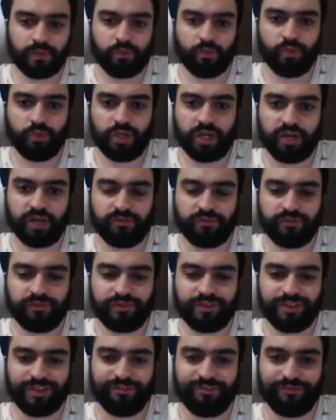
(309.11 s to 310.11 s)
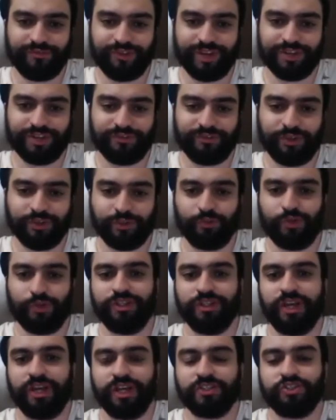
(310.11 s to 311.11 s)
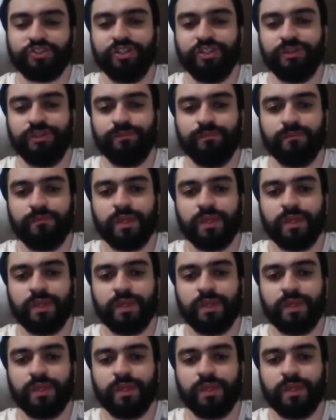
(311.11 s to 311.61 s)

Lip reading: we have a very fun one actually.